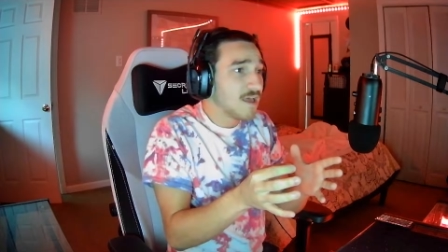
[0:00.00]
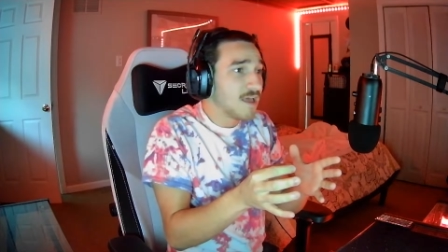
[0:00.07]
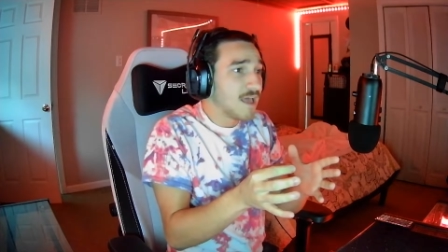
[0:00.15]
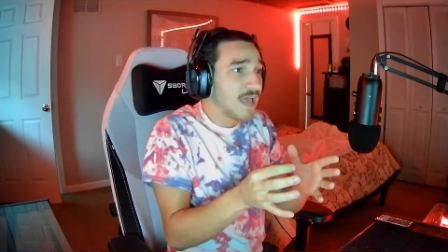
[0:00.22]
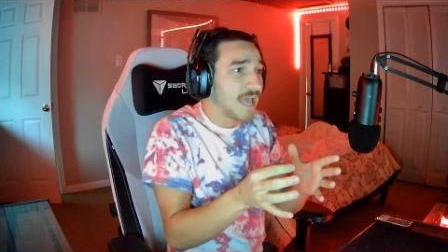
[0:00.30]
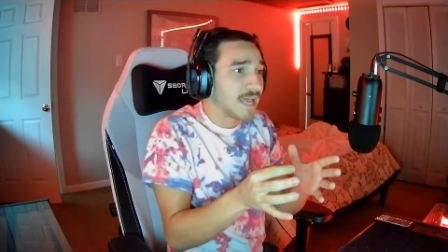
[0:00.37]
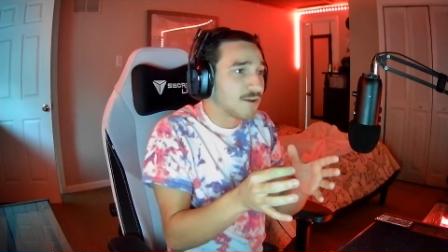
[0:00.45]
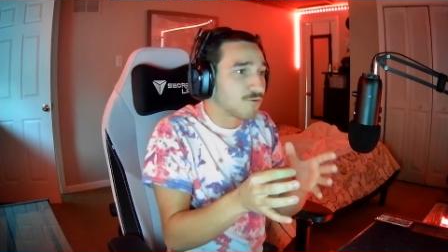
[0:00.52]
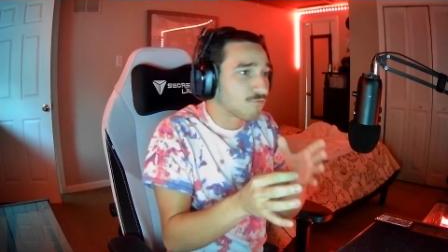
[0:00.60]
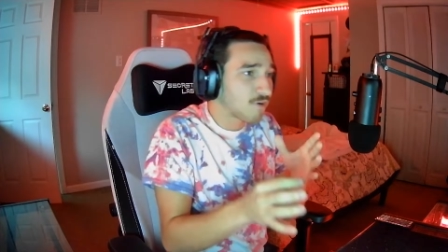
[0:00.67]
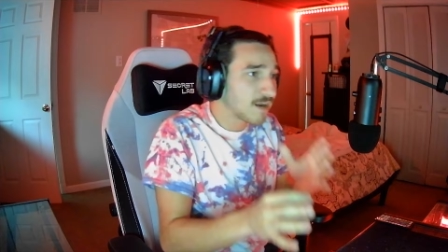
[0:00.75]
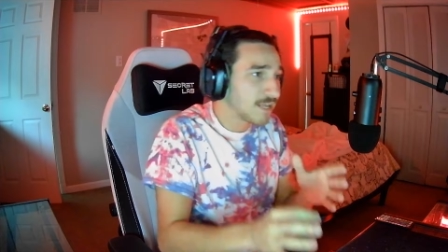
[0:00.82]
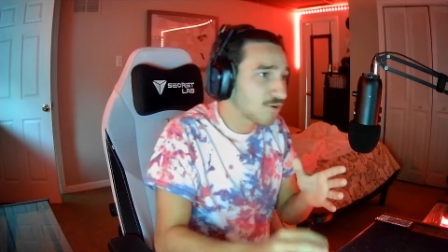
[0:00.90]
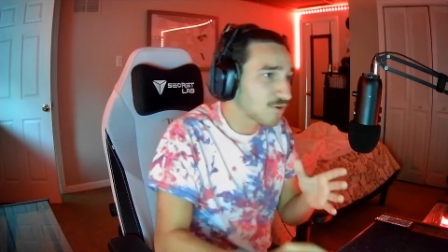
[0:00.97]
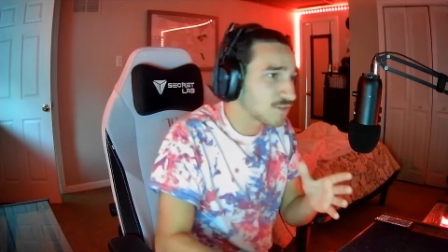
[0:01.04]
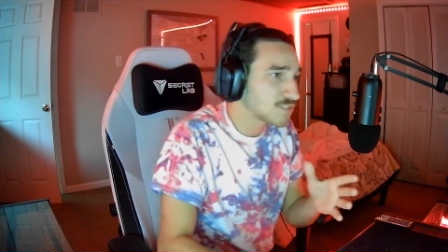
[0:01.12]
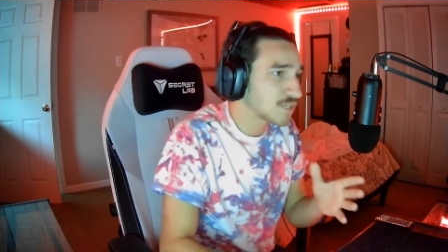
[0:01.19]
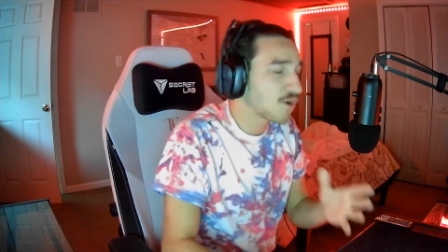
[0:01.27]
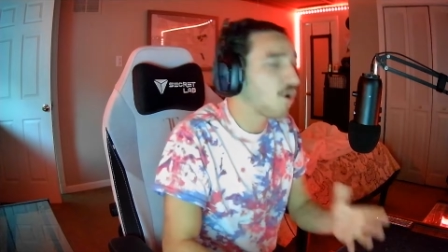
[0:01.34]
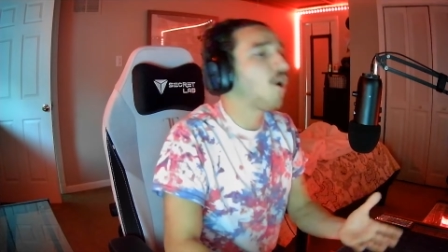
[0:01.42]
And right here, you're going to
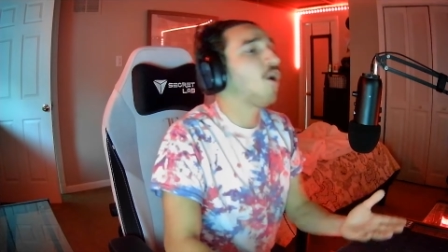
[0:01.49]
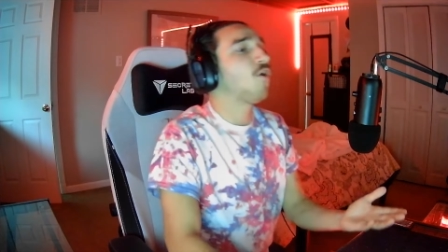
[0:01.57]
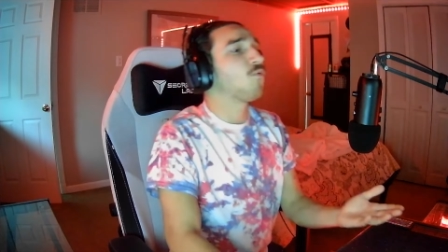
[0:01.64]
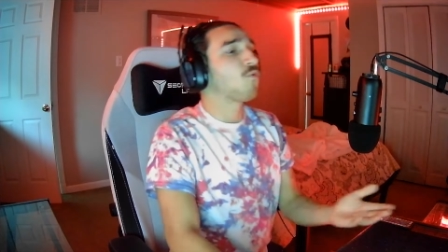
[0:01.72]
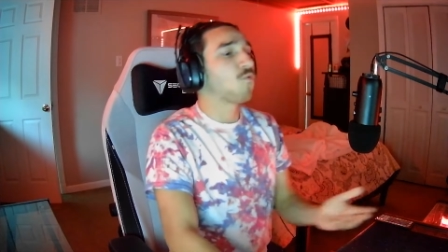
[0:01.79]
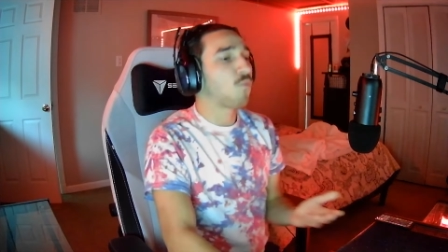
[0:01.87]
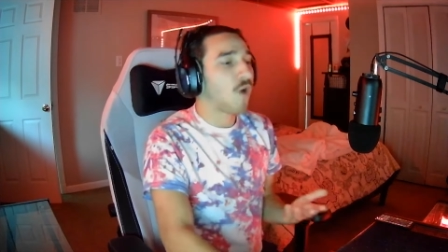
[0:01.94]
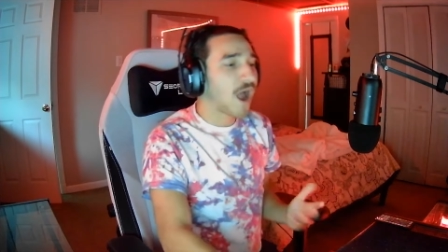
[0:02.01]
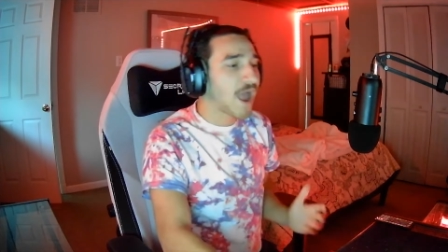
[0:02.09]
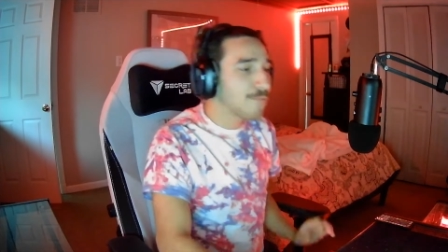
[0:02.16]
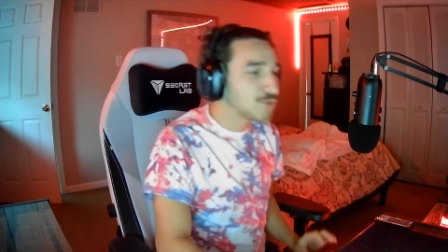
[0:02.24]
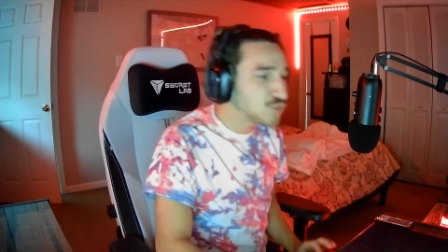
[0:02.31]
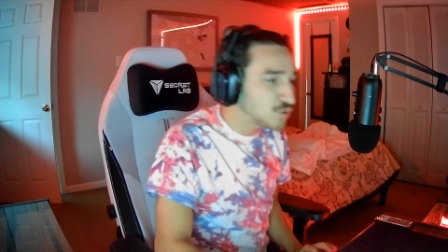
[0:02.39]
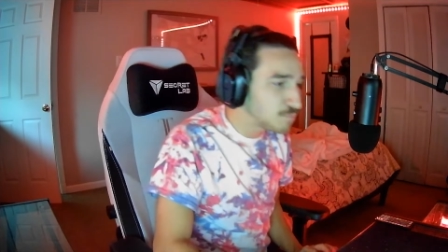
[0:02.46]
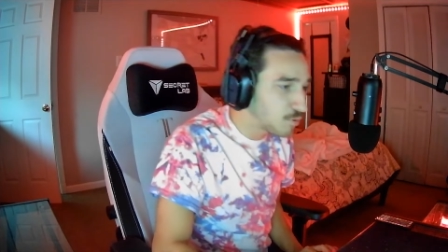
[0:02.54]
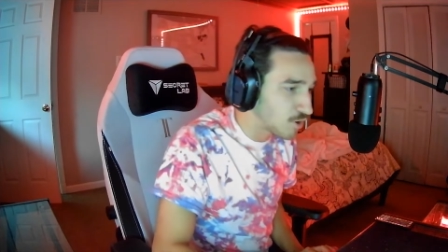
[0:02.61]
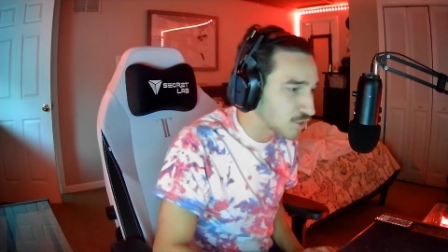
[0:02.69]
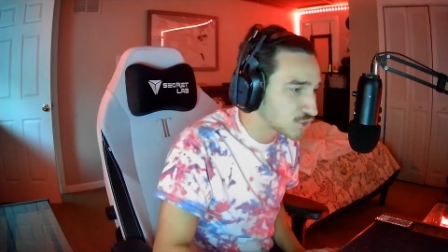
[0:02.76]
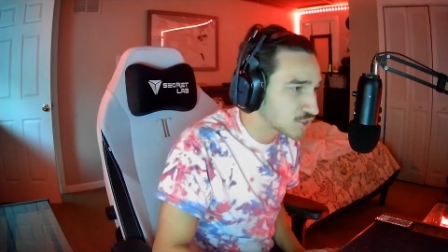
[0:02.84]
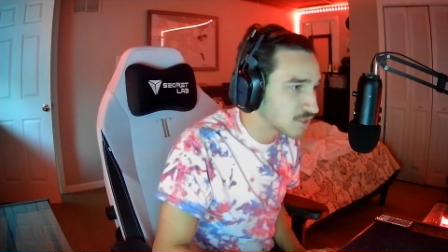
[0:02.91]
say, oh, well, why would you
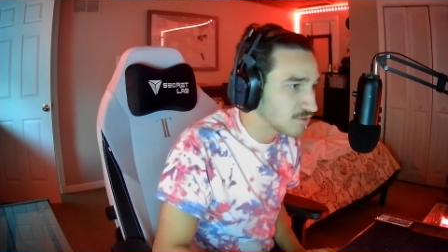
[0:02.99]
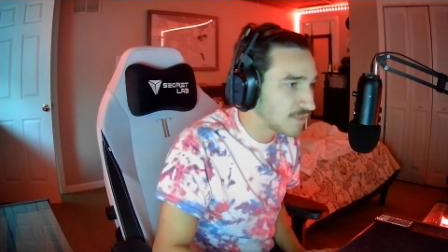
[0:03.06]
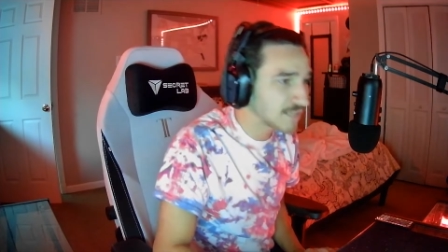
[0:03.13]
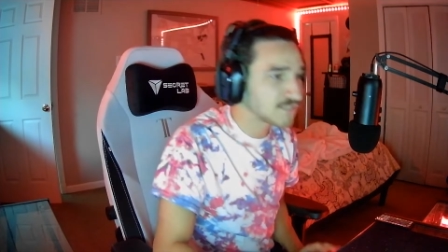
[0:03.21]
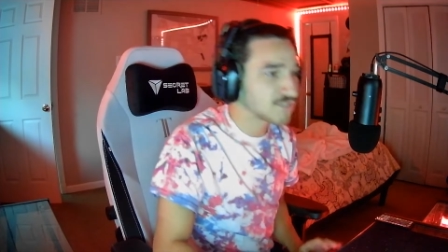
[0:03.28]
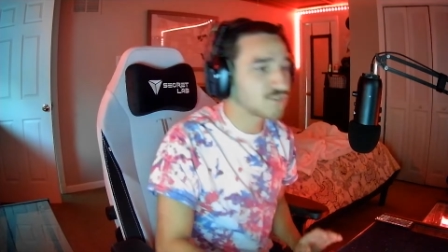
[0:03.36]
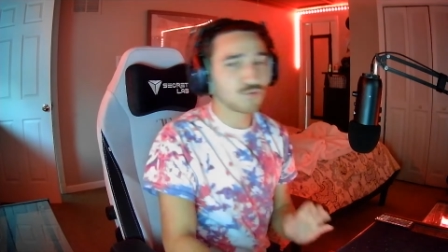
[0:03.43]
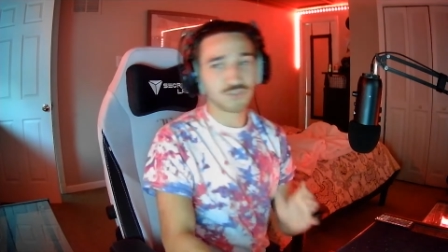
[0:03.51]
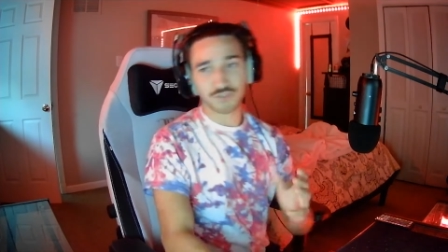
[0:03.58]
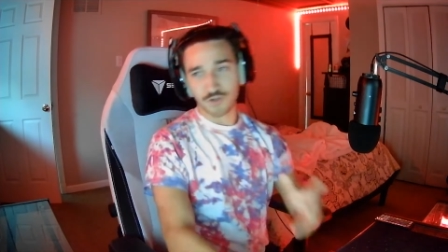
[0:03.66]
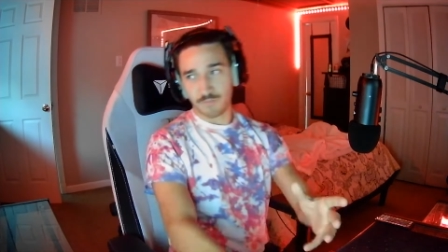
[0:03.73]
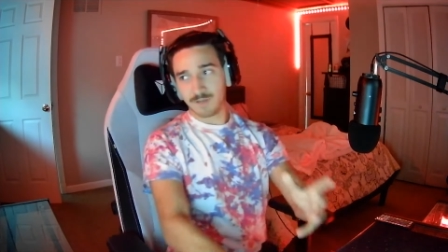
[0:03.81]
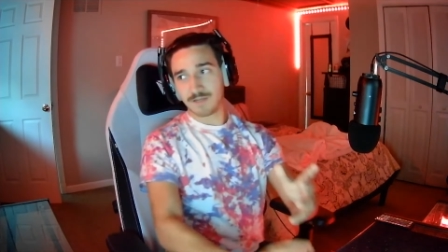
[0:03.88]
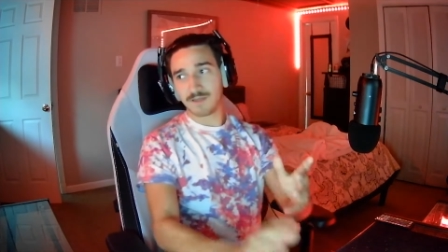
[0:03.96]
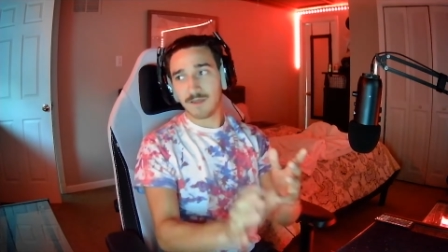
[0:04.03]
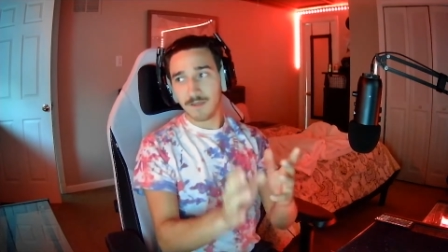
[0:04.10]
push? That's so stupid.